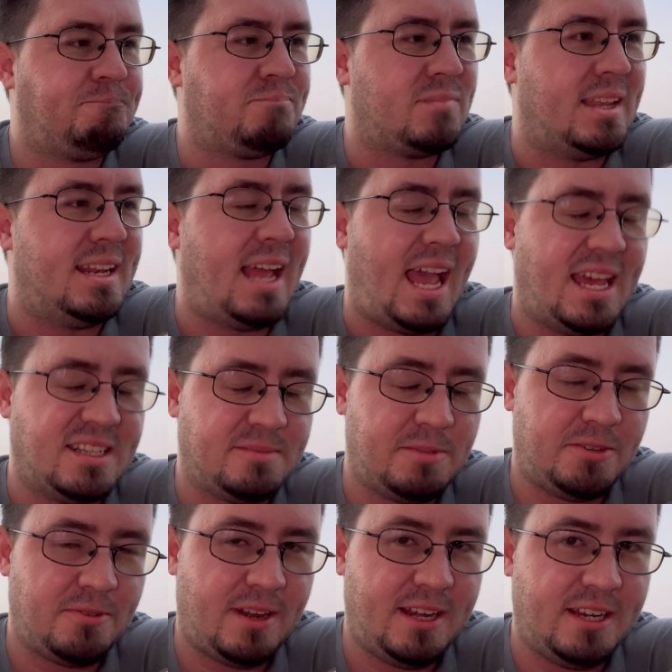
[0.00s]
it has been
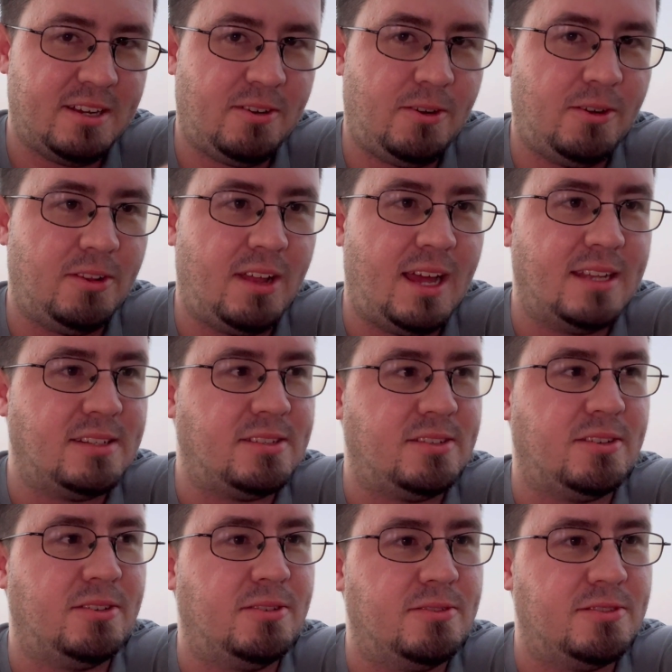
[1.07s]
raining a whole lot,
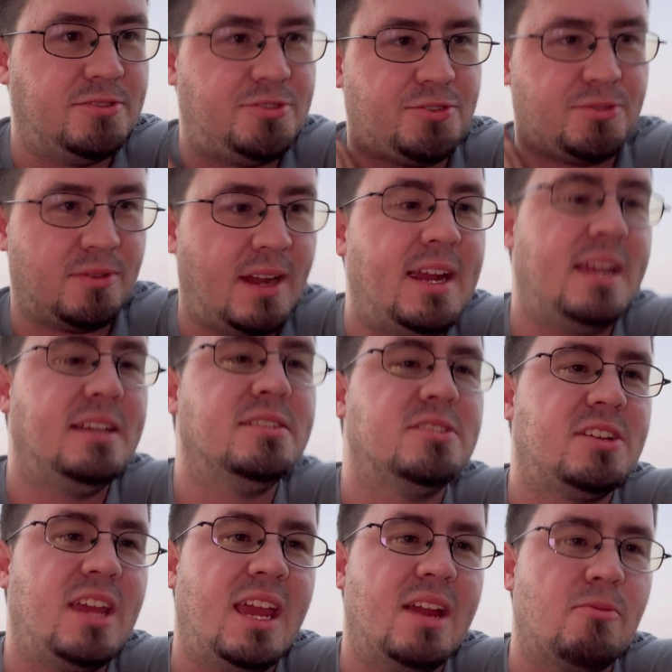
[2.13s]
so the trains
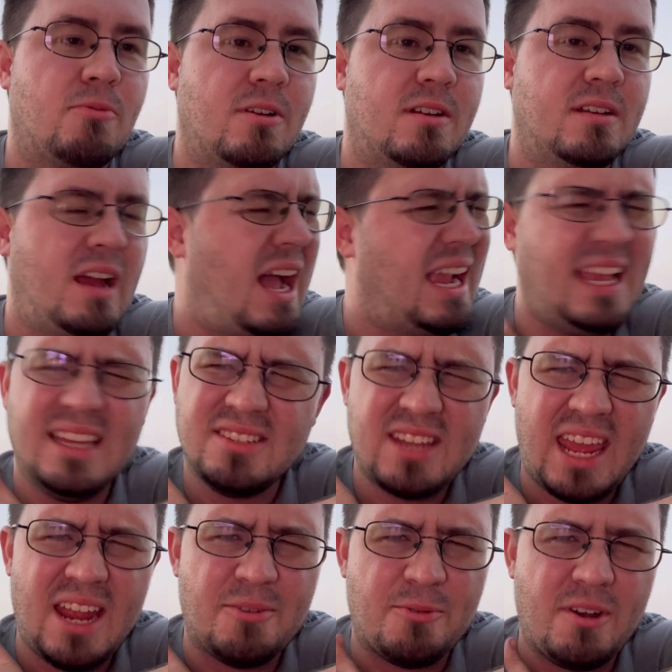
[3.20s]
can't
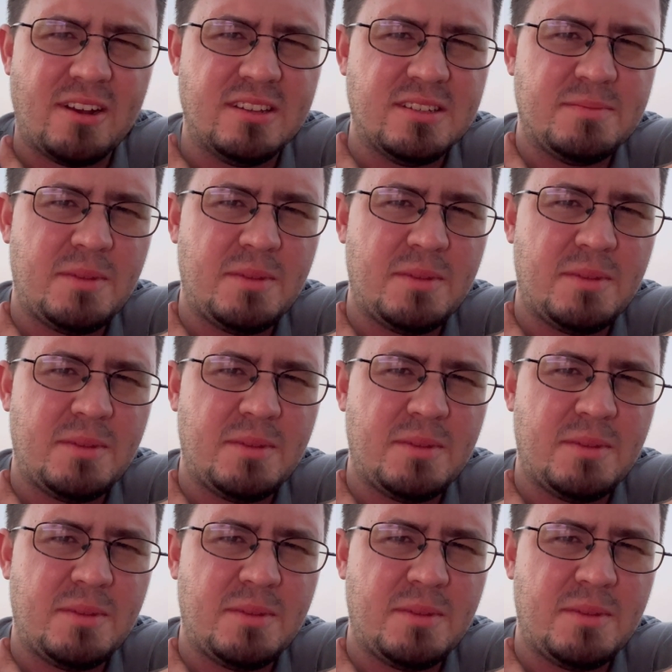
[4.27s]
run as